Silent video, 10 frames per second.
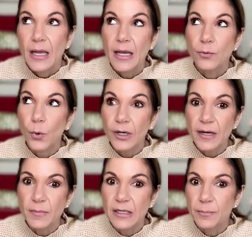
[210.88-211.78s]
And what
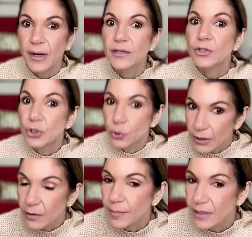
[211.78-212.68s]
I mean by
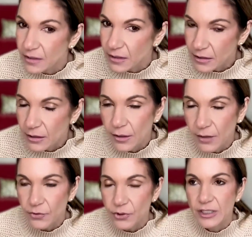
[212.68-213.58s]
doing business in
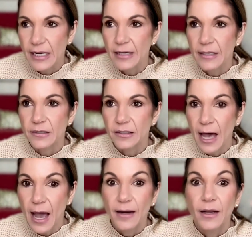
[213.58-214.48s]
another state is
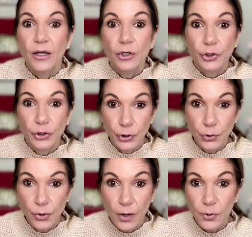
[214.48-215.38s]
that
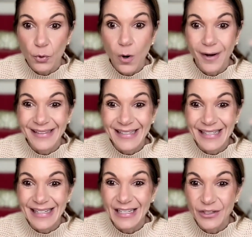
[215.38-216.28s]
you, number
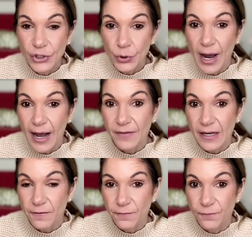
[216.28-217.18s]
1, need to have
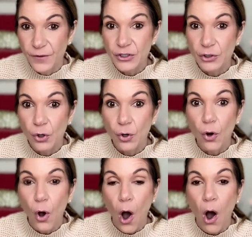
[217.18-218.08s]
a
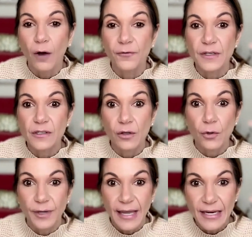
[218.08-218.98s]
physical office
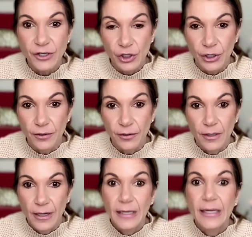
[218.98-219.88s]
location
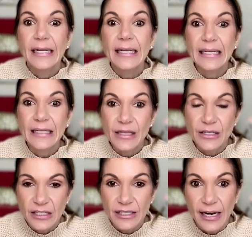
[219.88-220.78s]
in
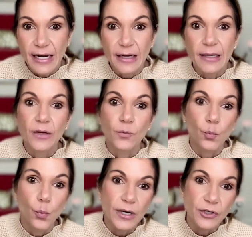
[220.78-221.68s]
the state
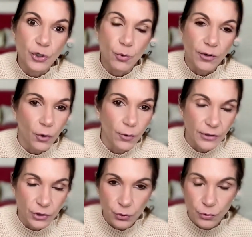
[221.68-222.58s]
in which you are
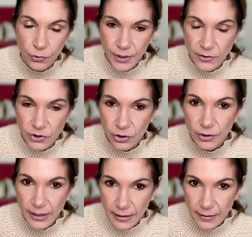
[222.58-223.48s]
going to
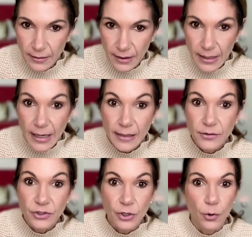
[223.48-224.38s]
credential in.
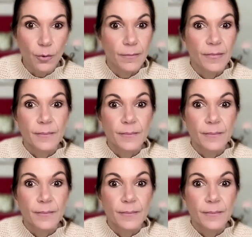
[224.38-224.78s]
And so